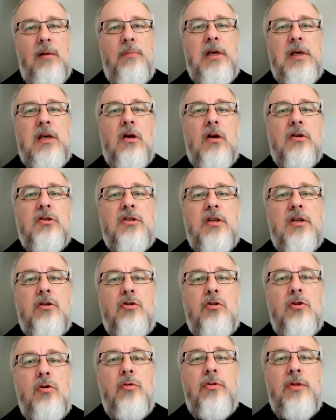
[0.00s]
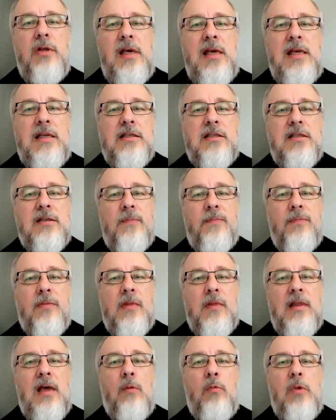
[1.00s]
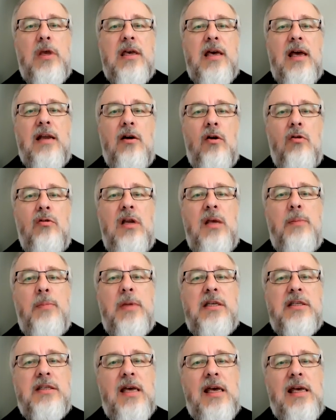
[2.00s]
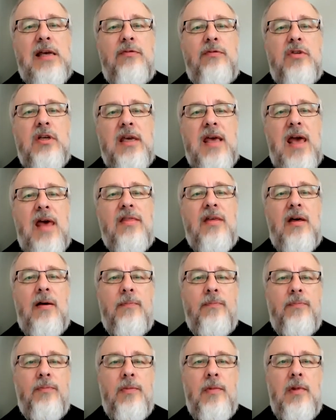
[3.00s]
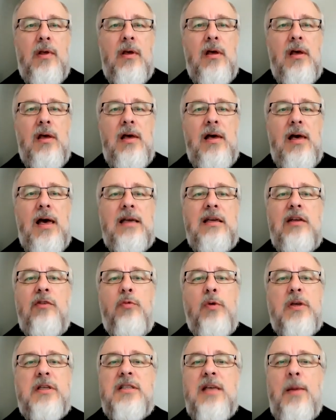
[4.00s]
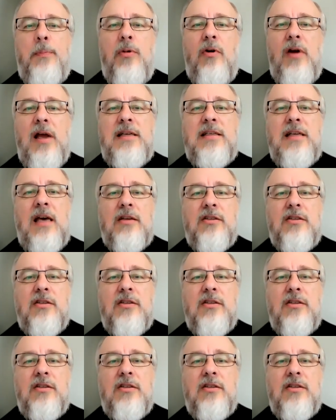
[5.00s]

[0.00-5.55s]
Because the truth is that we can only be saved together. And if we separate